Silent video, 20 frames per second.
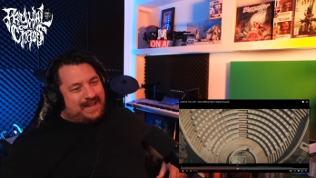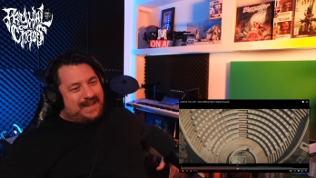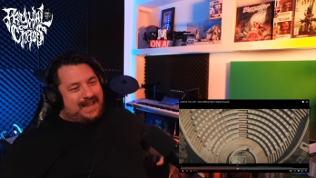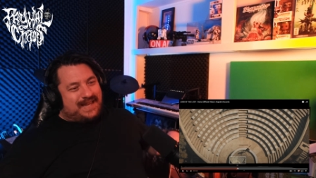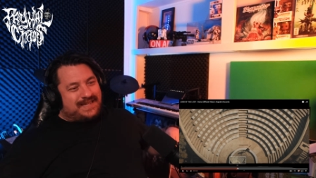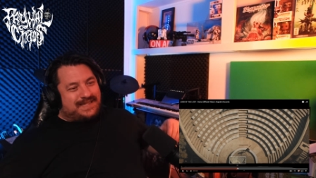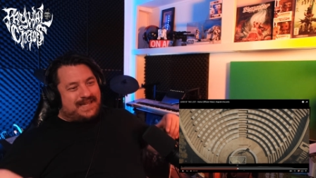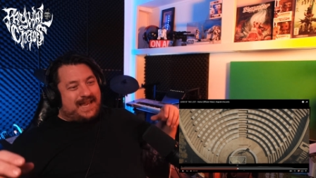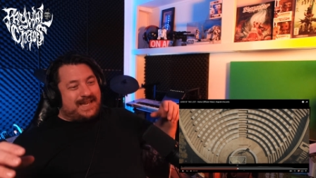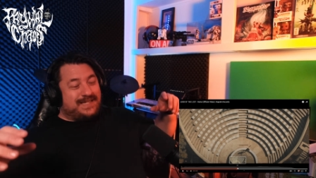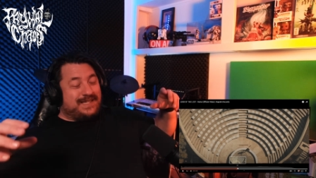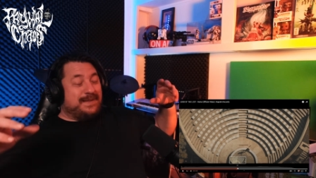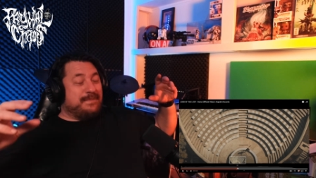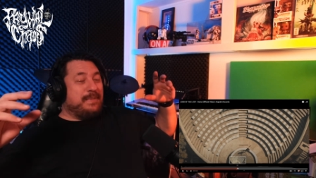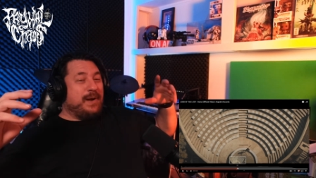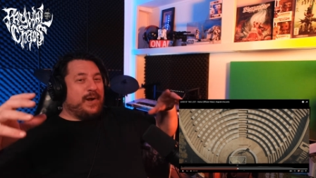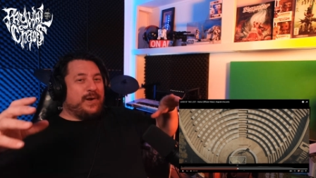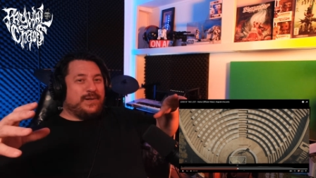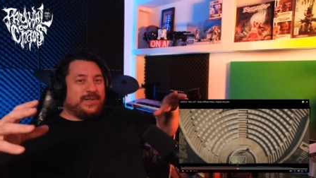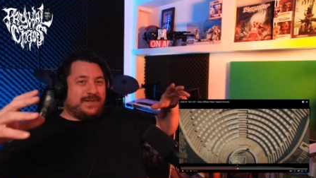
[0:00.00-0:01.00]
as, as the
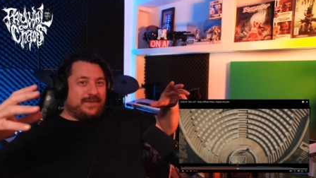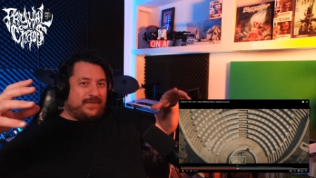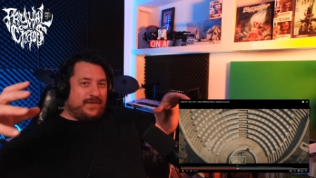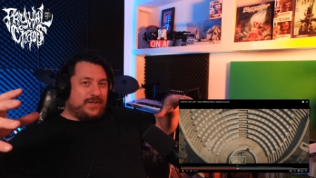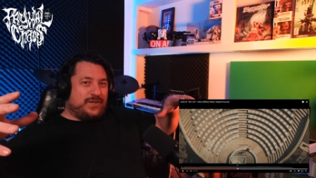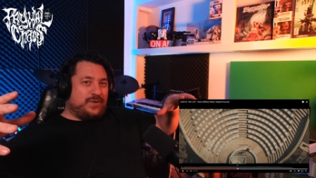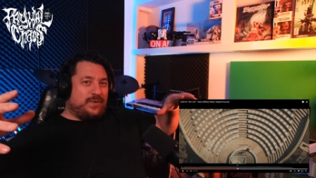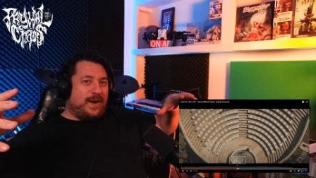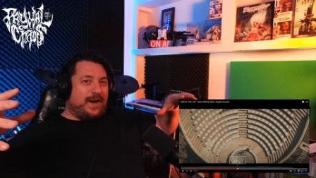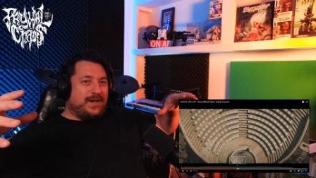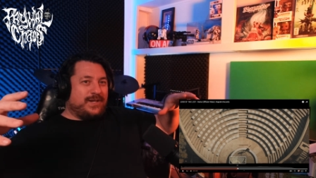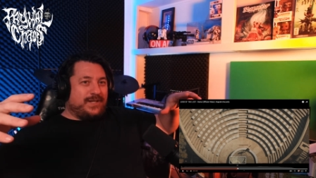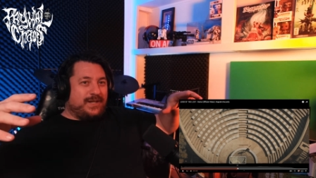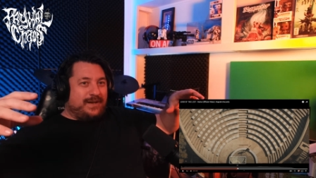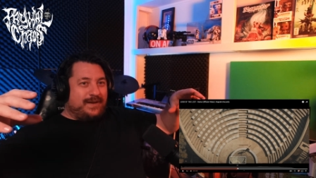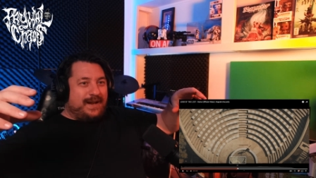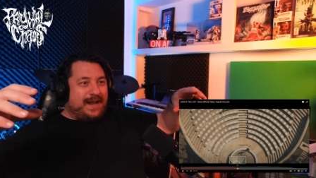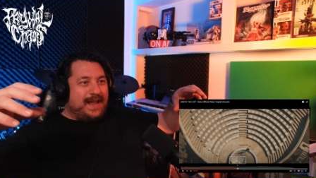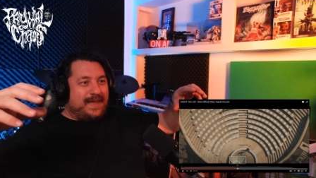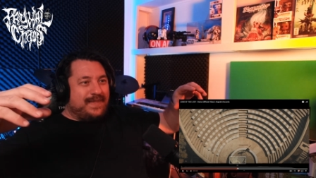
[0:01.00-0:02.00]
bones of the
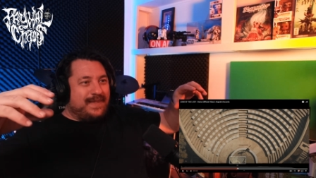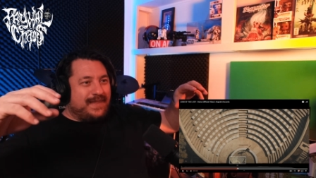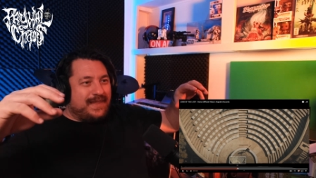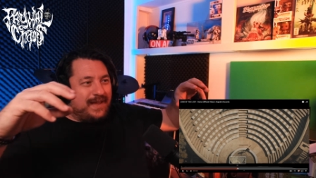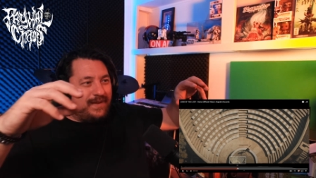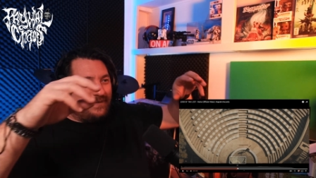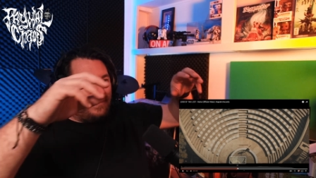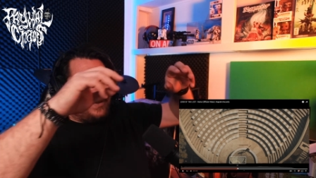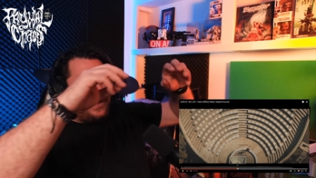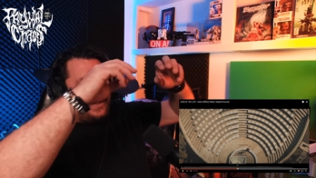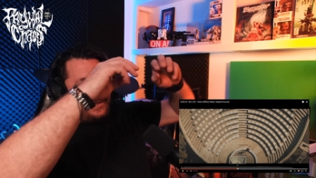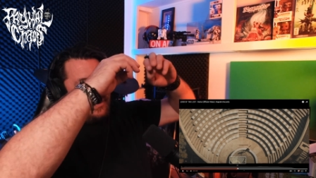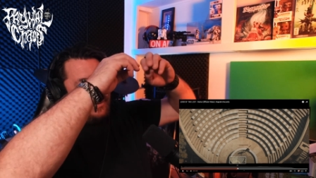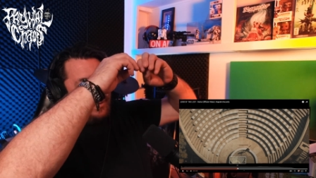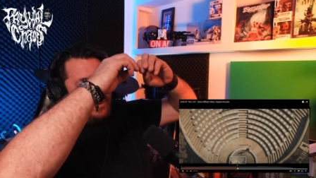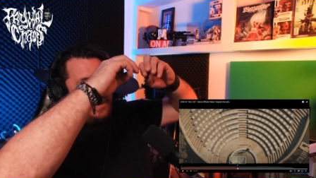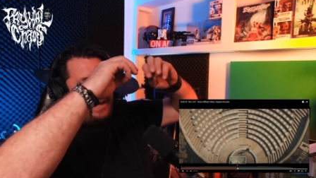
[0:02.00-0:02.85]
structure. And then they've just